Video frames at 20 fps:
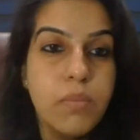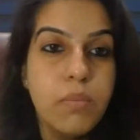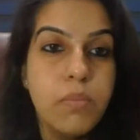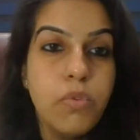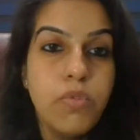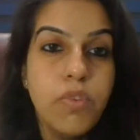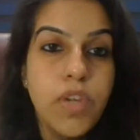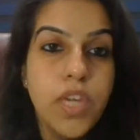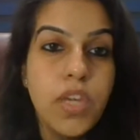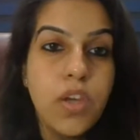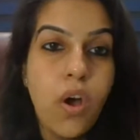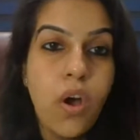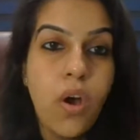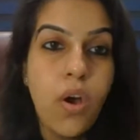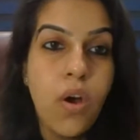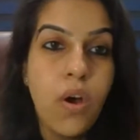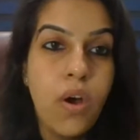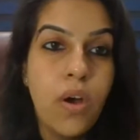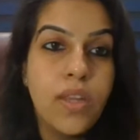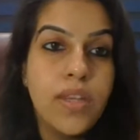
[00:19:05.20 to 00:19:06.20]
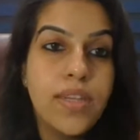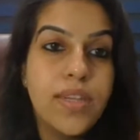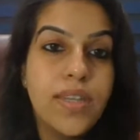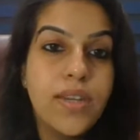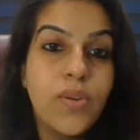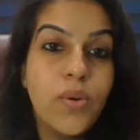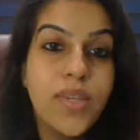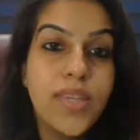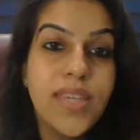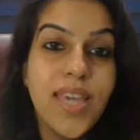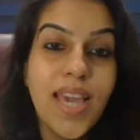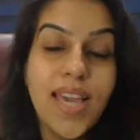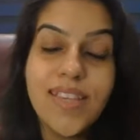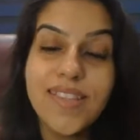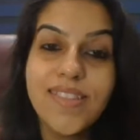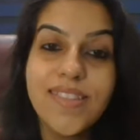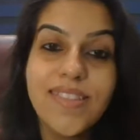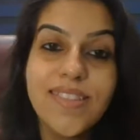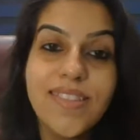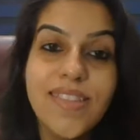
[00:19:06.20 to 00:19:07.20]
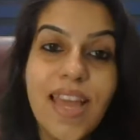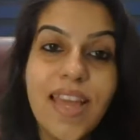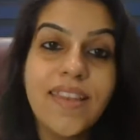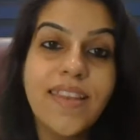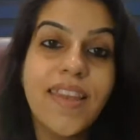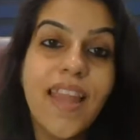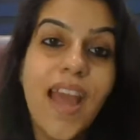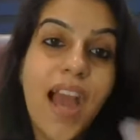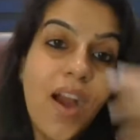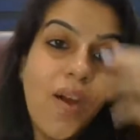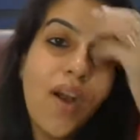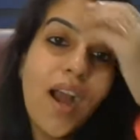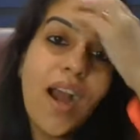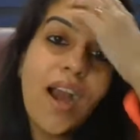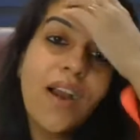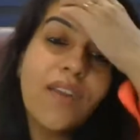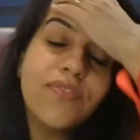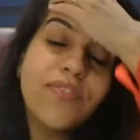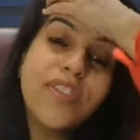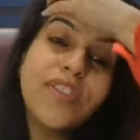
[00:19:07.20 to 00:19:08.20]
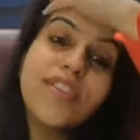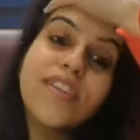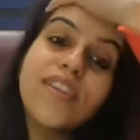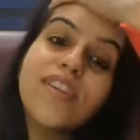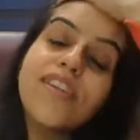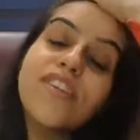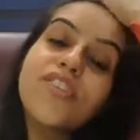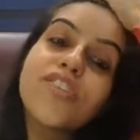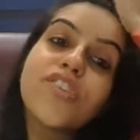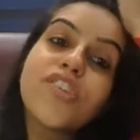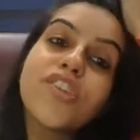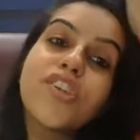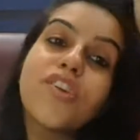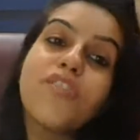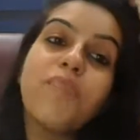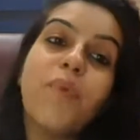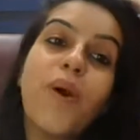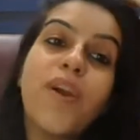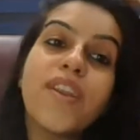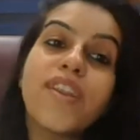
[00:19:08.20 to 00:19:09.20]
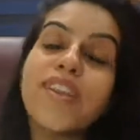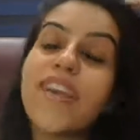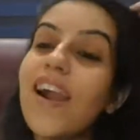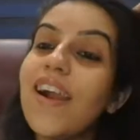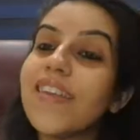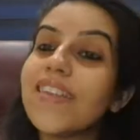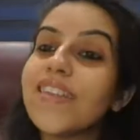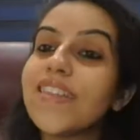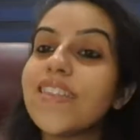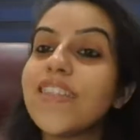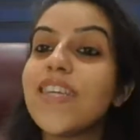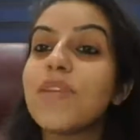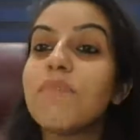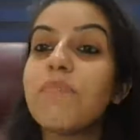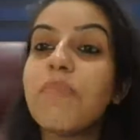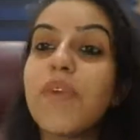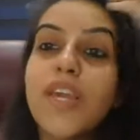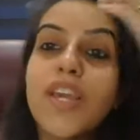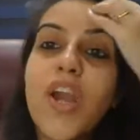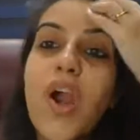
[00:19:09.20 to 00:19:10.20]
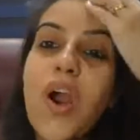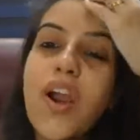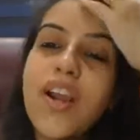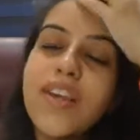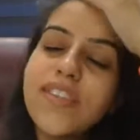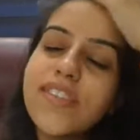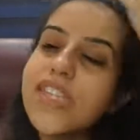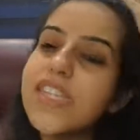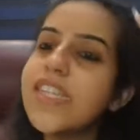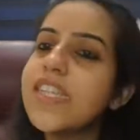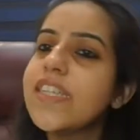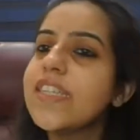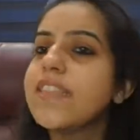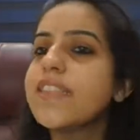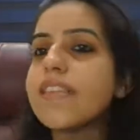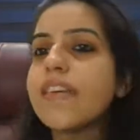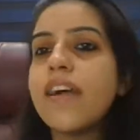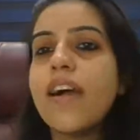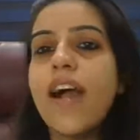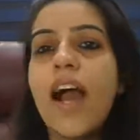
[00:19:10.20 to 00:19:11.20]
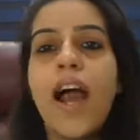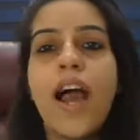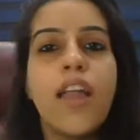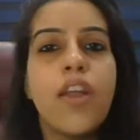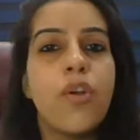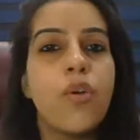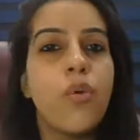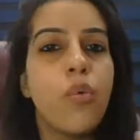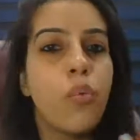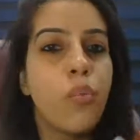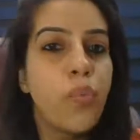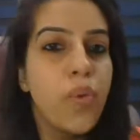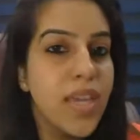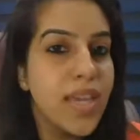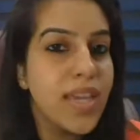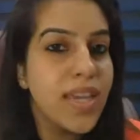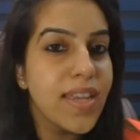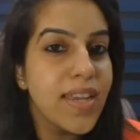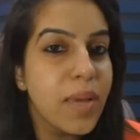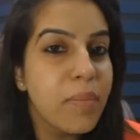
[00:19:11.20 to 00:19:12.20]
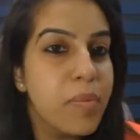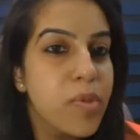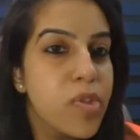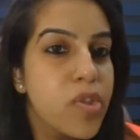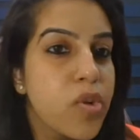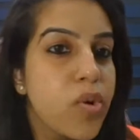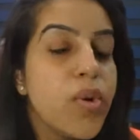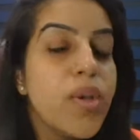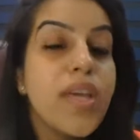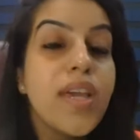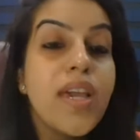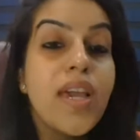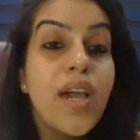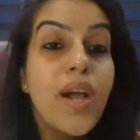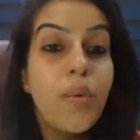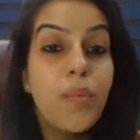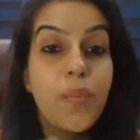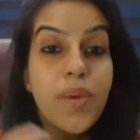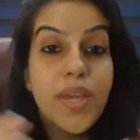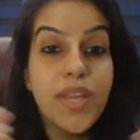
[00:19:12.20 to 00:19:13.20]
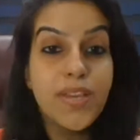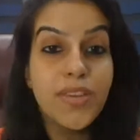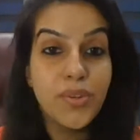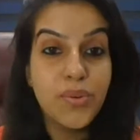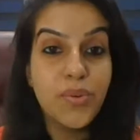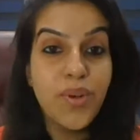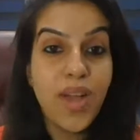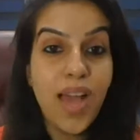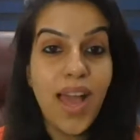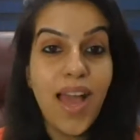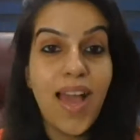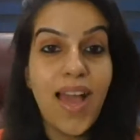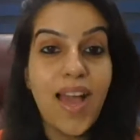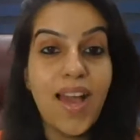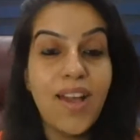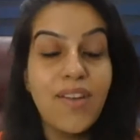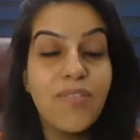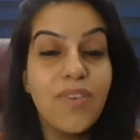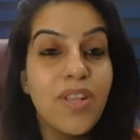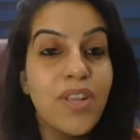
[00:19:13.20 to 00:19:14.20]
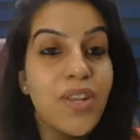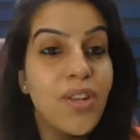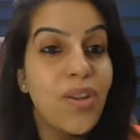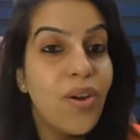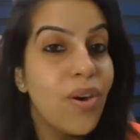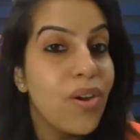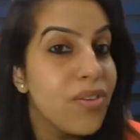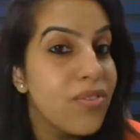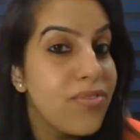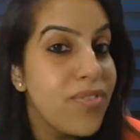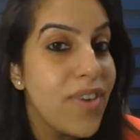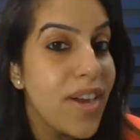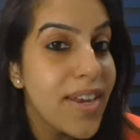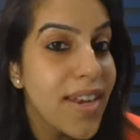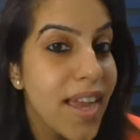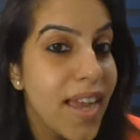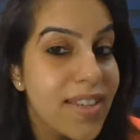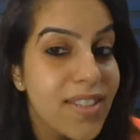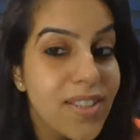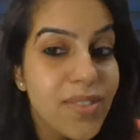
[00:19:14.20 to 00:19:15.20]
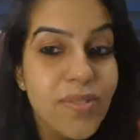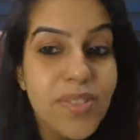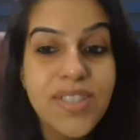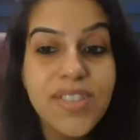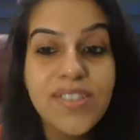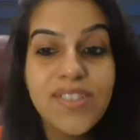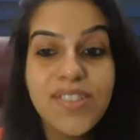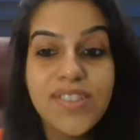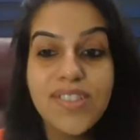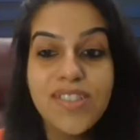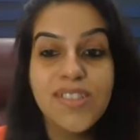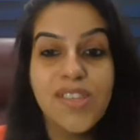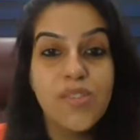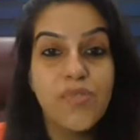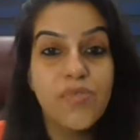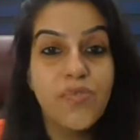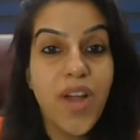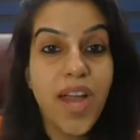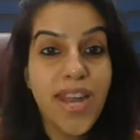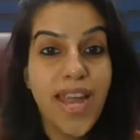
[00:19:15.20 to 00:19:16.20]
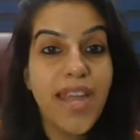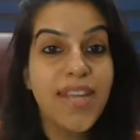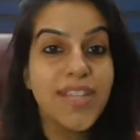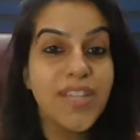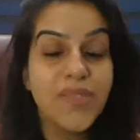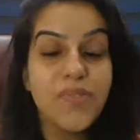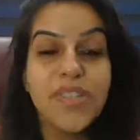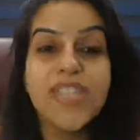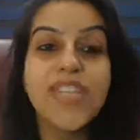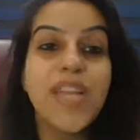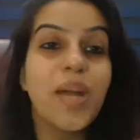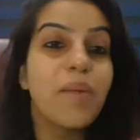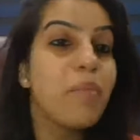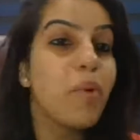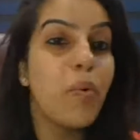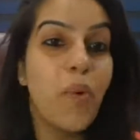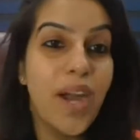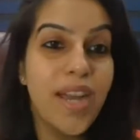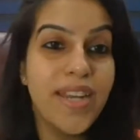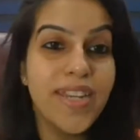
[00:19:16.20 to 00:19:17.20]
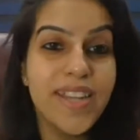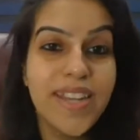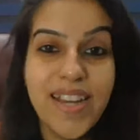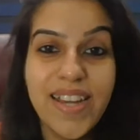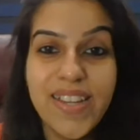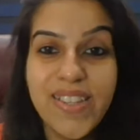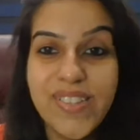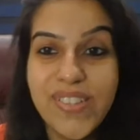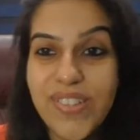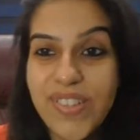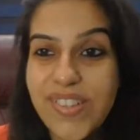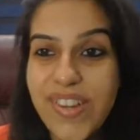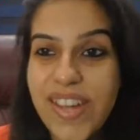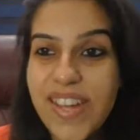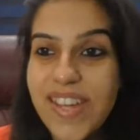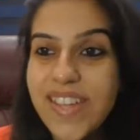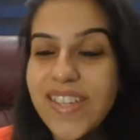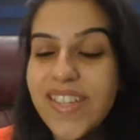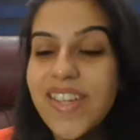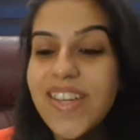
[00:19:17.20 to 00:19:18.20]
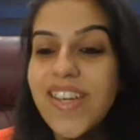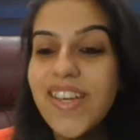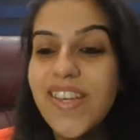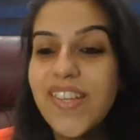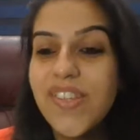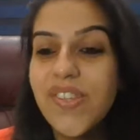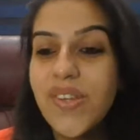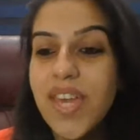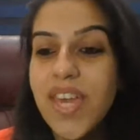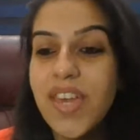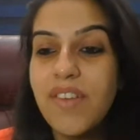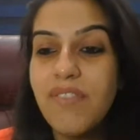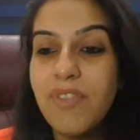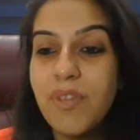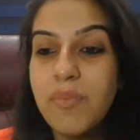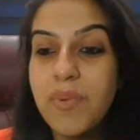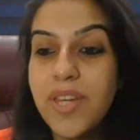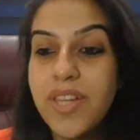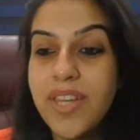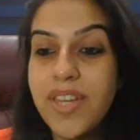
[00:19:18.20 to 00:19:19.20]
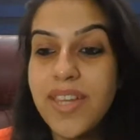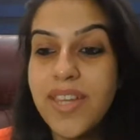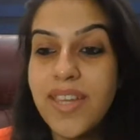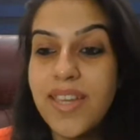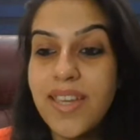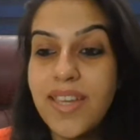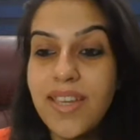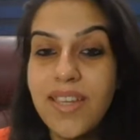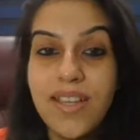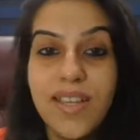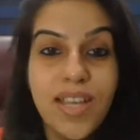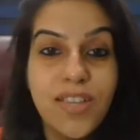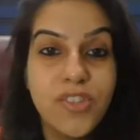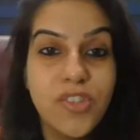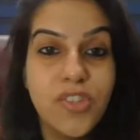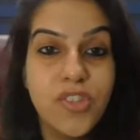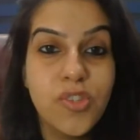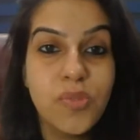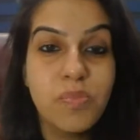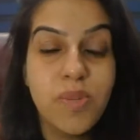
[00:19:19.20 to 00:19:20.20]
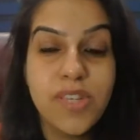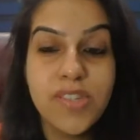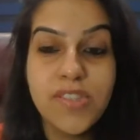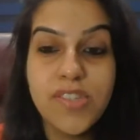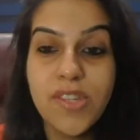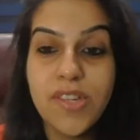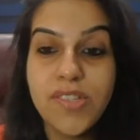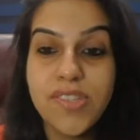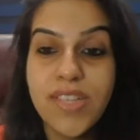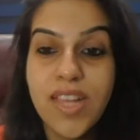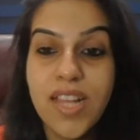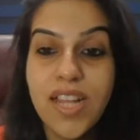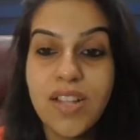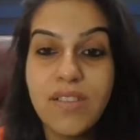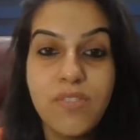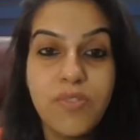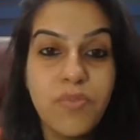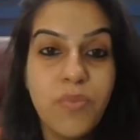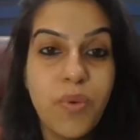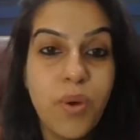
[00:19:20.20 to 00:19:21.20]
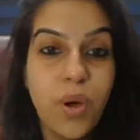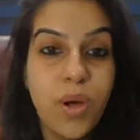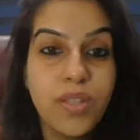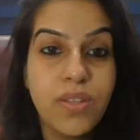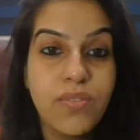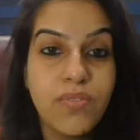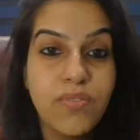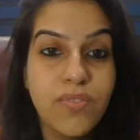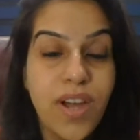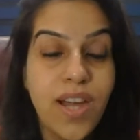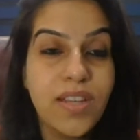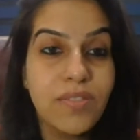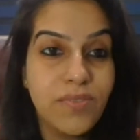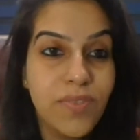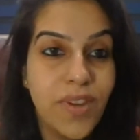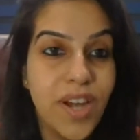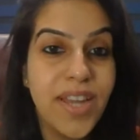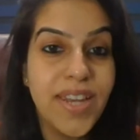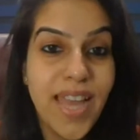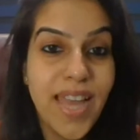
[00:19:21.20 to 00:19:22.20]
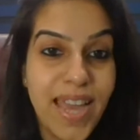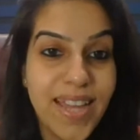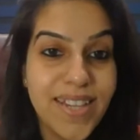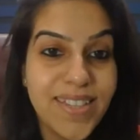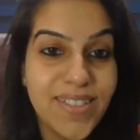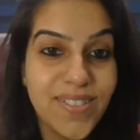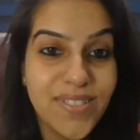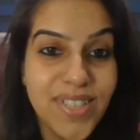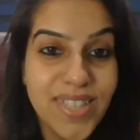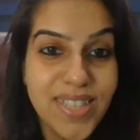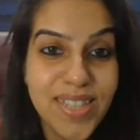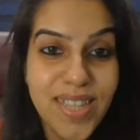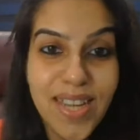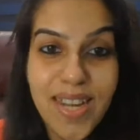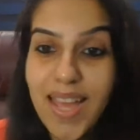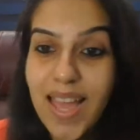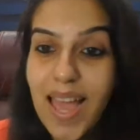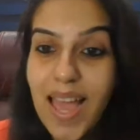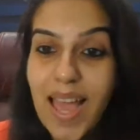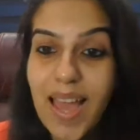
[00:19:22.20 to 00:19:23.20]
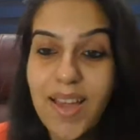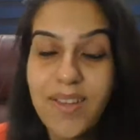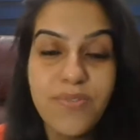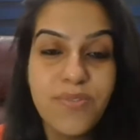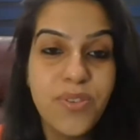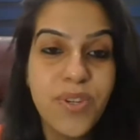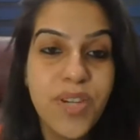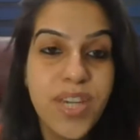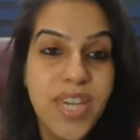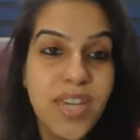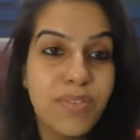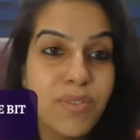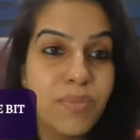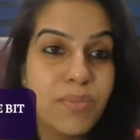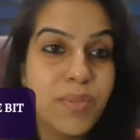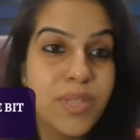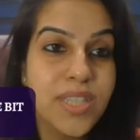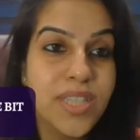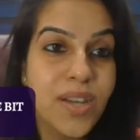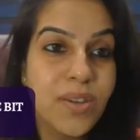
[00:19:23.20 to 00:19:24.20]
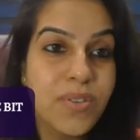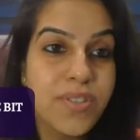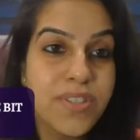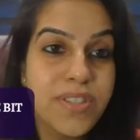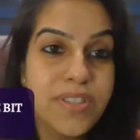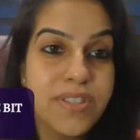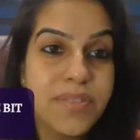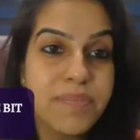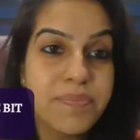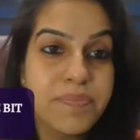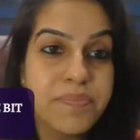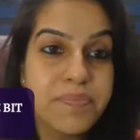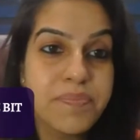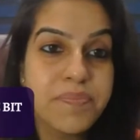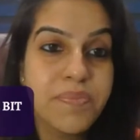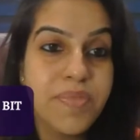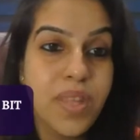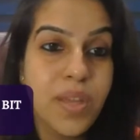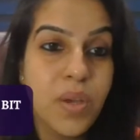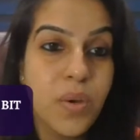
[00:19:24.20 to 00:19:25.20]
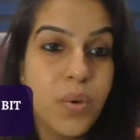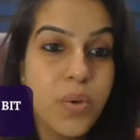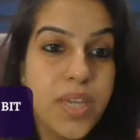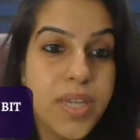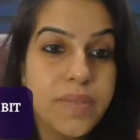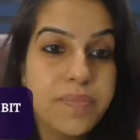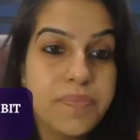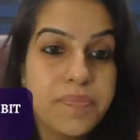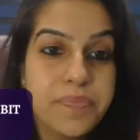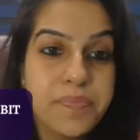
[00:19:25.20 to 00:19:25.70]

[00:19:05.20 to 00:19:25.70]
Moving on. Oh, yes. And now, after the history of podcasting, because it's our weekend episode, we do have a lot of fun activities. So, this is fun activity number one, guys. All right. So, everybody, let's just brace yourselves for the fun activity that I have for everybody out here. Okay.